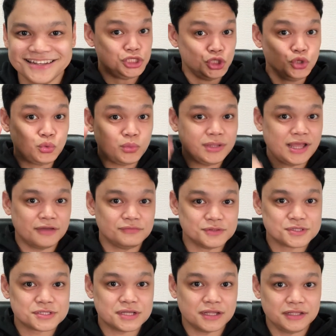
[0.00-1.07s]
You will have to
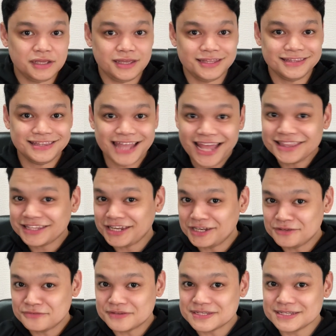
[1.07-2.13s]
study in that
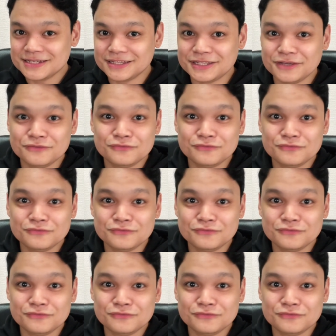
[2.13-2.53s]
training facility